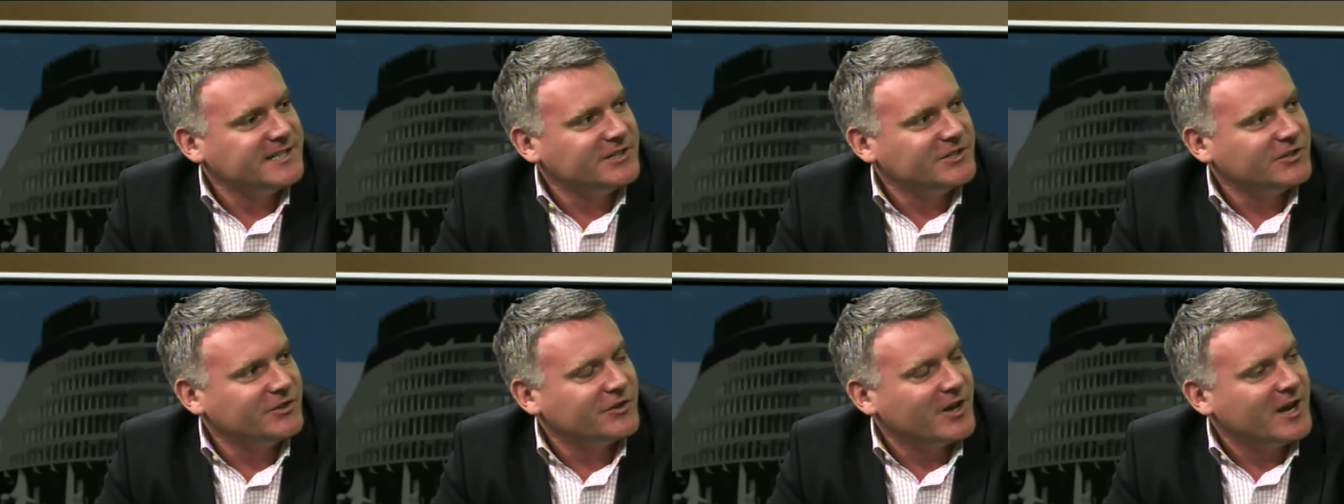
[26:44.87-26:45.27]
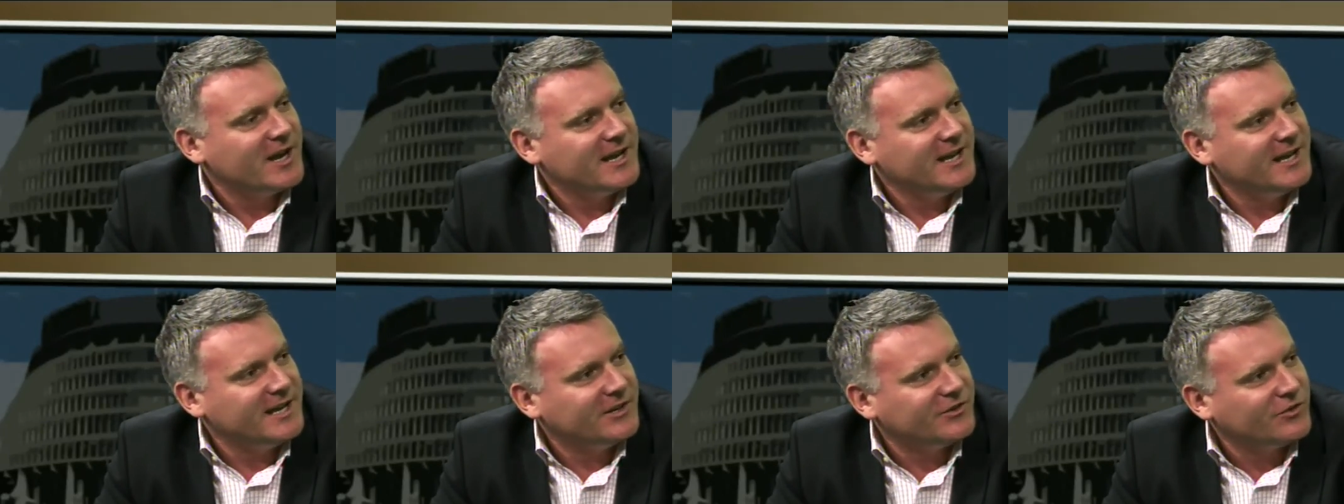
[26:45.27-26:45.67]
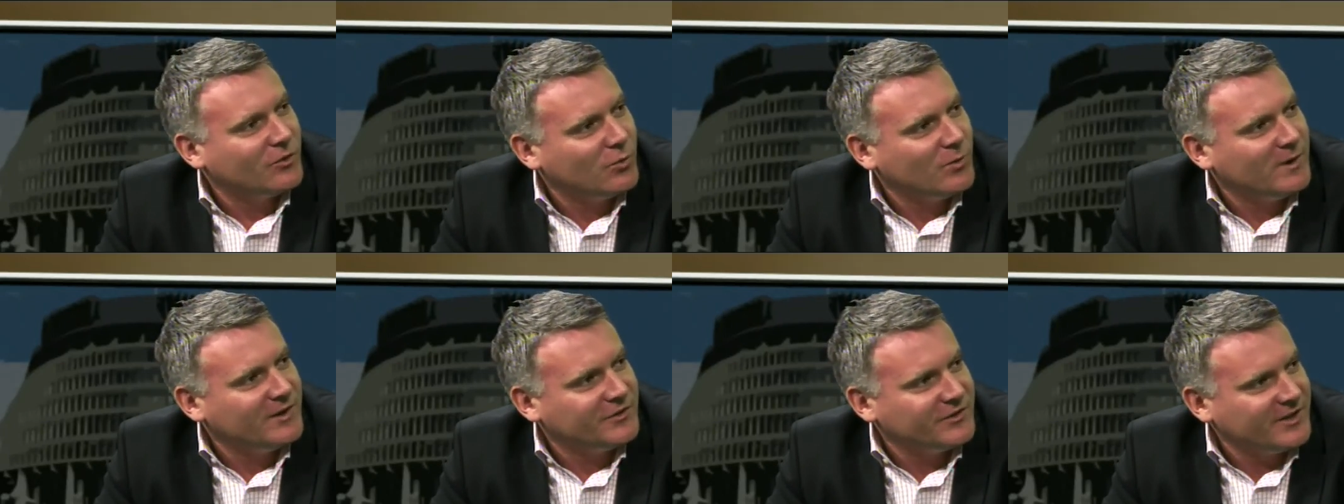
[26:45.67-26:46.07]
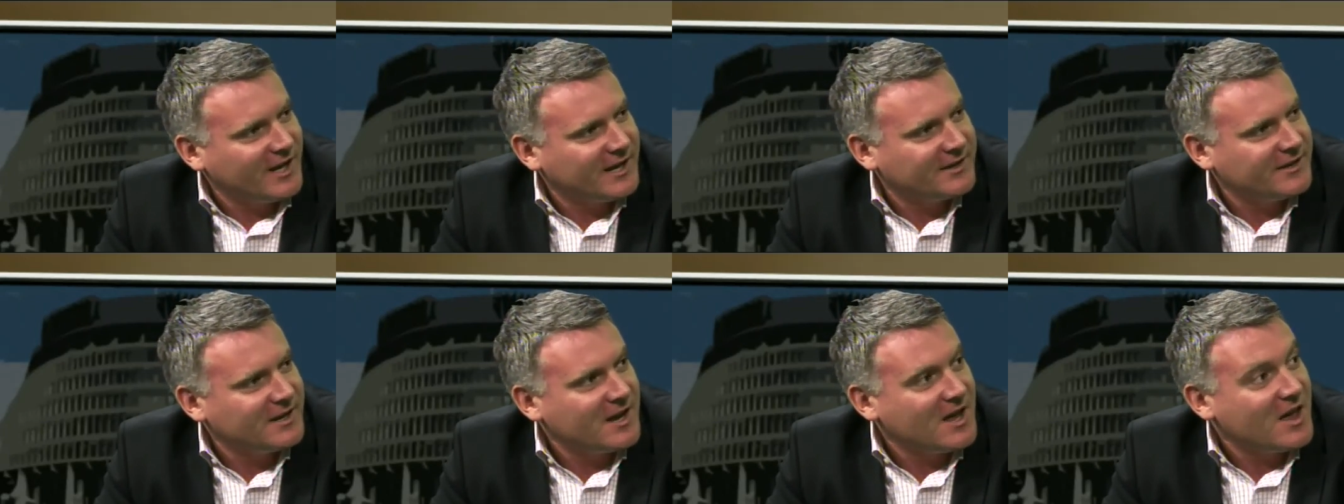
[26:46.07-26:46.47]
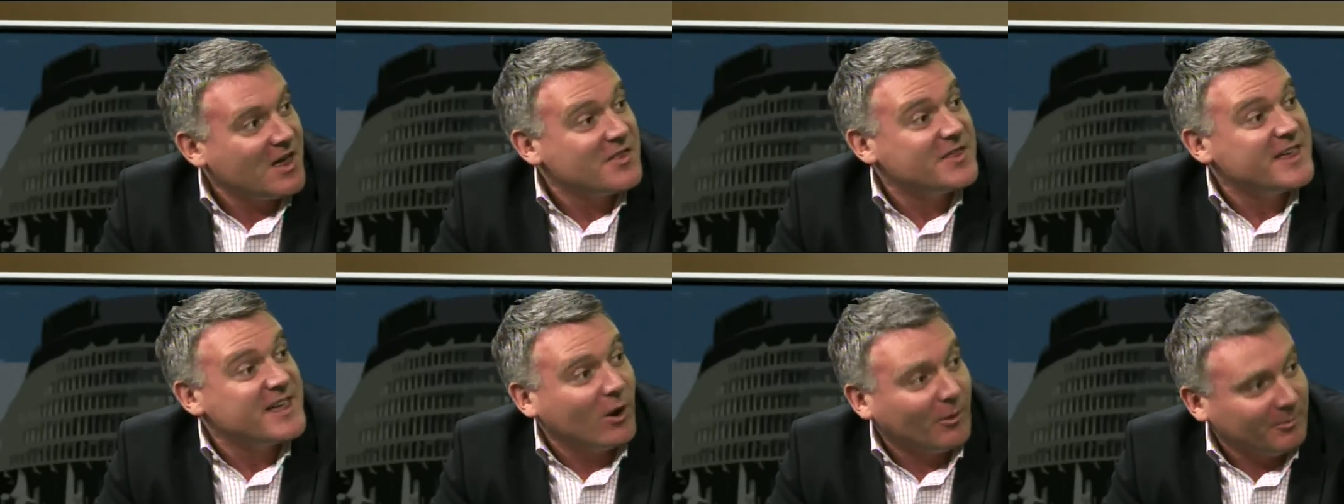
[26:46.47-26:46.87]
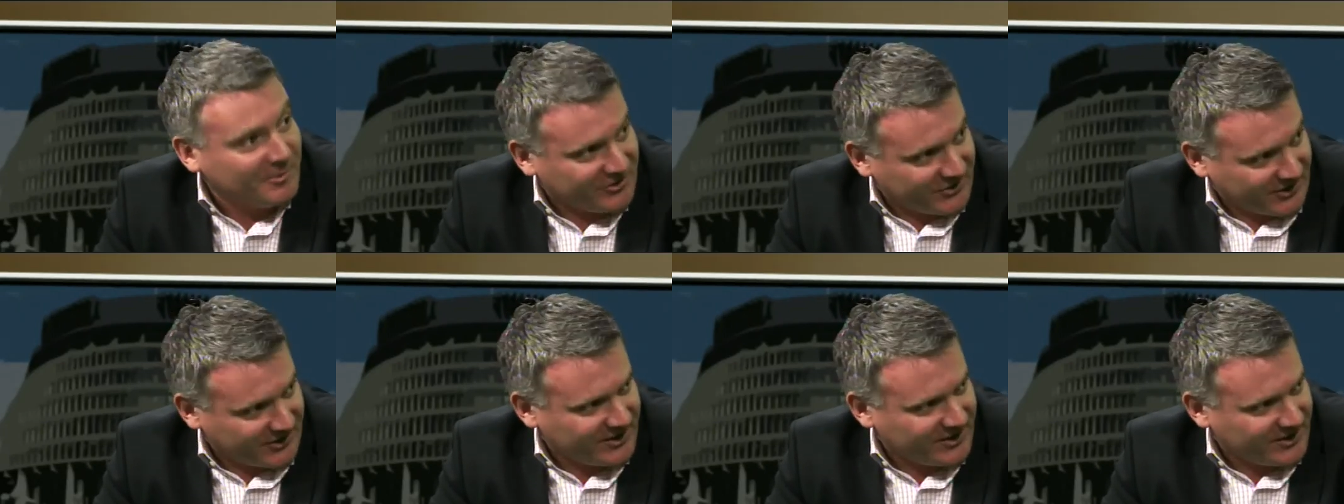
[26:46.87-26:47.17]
about his coalition negotiation